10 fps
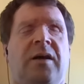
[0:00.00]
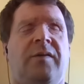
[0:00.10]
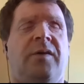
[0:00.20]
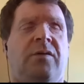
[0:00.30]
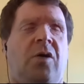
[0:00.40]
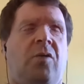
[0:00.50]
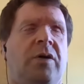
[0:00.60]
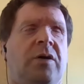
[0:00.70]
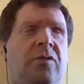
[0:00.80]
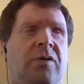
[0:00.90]
if you know
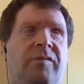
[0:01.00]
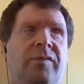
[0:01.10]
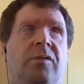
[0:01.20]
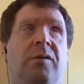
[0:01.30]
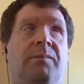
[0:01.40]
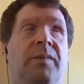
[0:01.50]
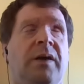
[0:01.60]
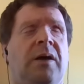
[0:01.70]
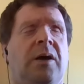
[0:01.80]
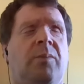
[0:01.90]
what you're looking for,
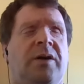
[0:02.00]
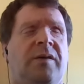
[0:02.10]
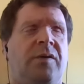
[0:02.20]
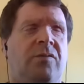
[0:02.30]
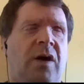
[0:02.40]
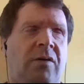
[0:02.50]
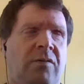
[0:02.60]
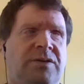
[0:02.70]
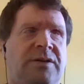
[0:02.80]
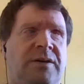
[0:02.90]
but if you
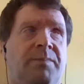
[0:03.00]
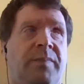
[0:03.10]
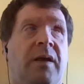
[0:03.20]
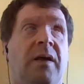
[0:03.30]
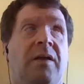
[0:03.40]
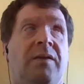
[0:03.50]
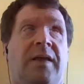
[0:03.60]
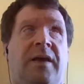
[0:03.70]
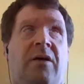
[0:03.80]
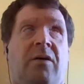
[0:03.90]
don't,
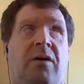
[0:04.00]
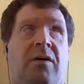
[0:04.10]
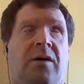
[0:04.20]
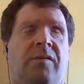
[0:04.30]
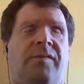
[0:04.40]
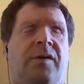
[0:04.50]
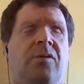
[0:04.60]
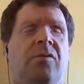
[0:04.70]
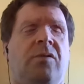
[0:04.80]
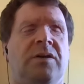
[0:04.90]
then there are a
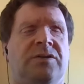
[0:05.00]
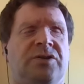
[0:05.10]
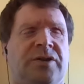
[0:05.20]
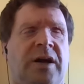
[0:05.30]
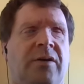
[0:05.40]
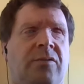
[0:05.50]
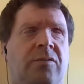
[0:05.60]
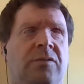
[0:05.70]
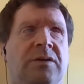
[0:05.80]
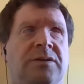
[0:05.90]
few
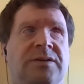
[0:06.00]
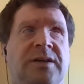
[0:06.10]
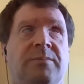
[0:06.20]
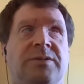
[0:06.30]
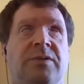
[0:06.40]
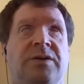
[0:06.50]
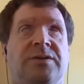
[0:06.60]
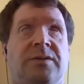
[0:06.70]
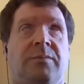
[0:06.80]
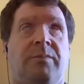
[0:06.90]
general tips
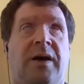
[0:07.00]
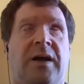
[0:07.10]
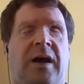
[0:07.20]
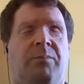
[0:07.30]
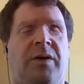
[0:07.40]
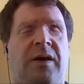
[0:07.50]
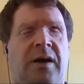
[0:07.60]
which may be